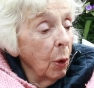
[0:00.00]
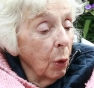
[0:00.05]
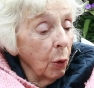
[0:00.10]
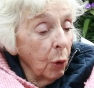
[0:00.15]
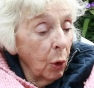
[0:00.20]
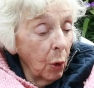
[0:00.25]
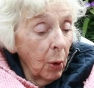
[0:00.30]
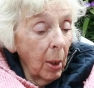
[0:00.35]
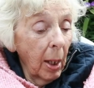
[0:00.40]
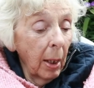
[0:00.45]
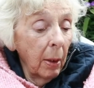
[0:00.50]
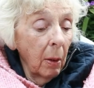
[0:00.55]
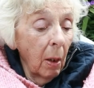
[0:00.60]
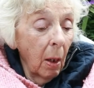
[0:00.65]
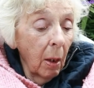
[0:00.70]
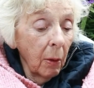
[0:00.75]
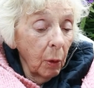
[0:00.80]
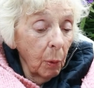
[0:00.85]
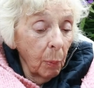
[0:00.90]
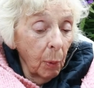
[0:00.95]
She said
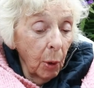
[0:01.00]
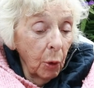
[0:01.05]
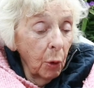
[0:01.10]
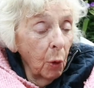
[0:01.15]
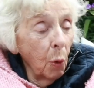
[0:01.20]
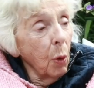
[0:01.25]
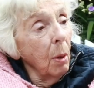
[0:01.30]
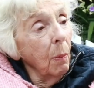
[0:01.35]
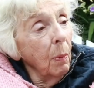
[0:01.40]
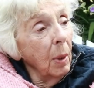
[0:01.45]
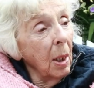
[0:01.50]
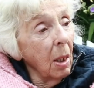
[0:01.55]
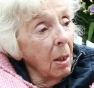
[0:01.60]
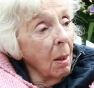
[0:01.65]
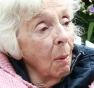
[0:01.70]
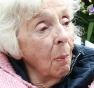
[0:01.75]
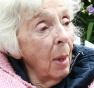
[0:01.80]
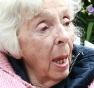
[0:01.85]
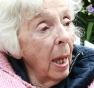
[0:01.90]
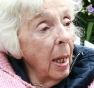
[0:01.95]
they were using me as
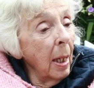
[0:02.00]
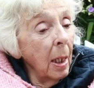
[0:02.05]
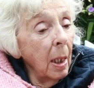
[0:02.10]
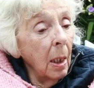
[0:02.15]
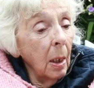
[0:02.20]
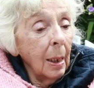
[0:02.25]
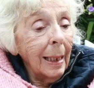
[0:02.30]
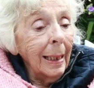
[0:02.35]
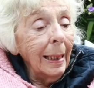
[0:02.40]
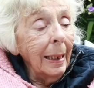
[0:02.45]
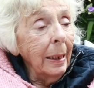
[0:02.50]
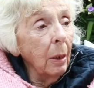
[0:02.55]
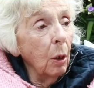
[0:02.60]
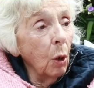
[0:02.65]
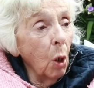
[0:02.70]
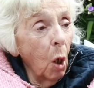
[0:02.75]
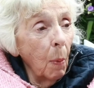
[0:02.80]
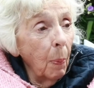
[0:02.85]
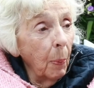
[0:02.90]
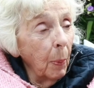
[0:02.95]
a maid
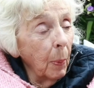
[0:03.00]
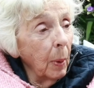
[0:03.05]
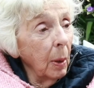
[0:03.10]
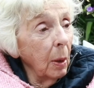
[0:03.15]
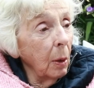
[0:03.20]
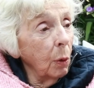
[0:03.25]
cleaning up.